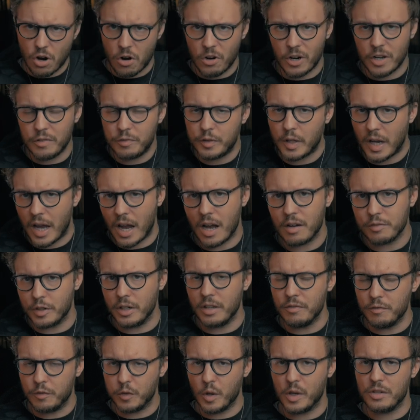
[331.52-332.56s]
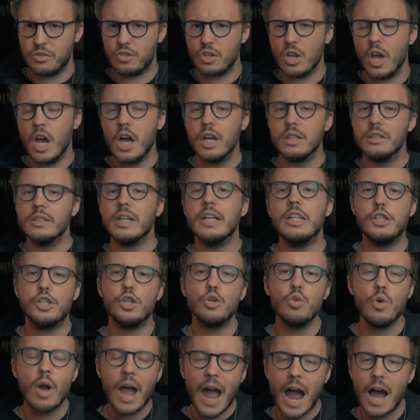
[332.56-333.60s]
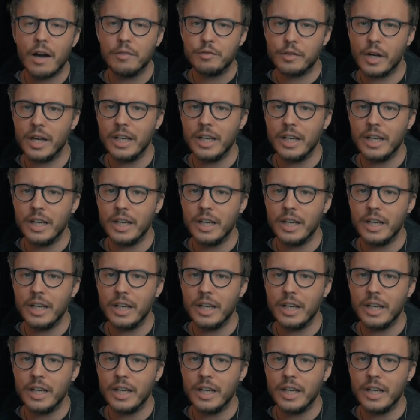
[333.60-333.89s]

are if they have an influence, they do have